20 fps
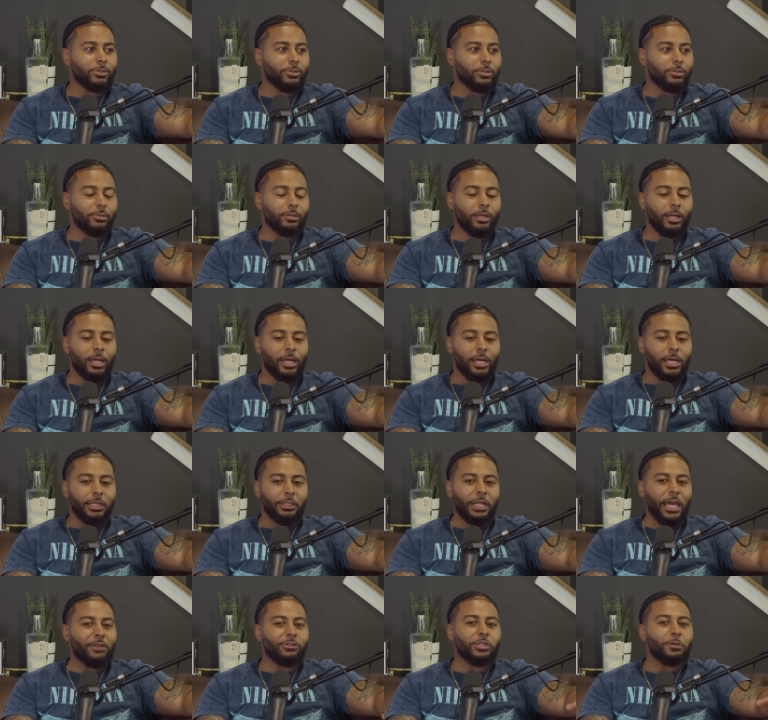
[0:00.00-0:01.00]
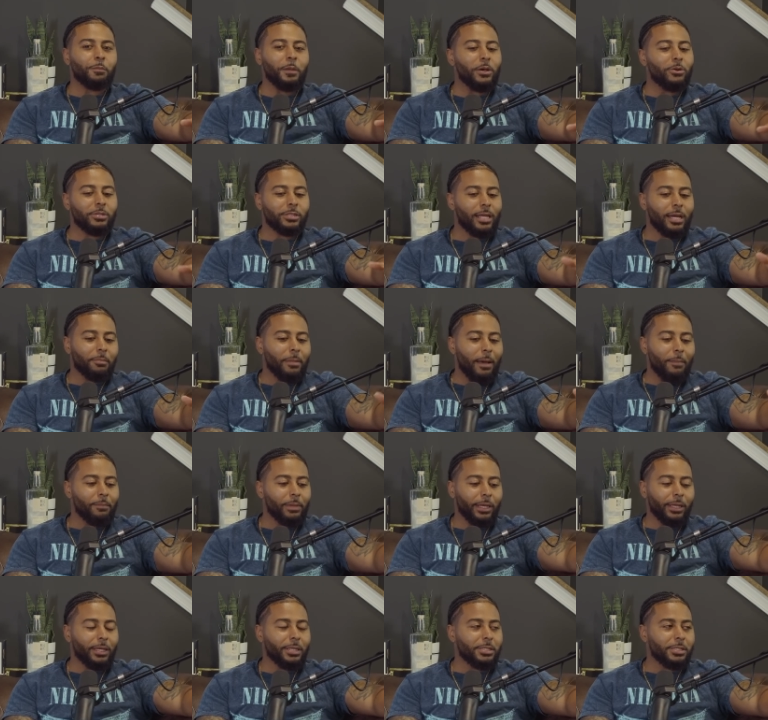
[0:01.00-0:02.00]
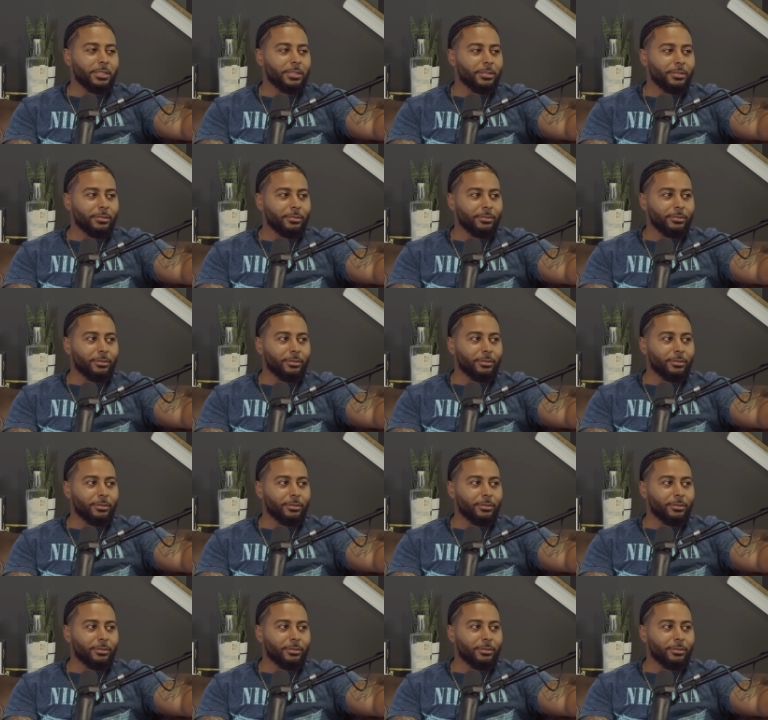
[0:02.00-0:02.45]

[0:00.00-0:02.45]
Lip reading: So Dave Chappelle was like my biggest.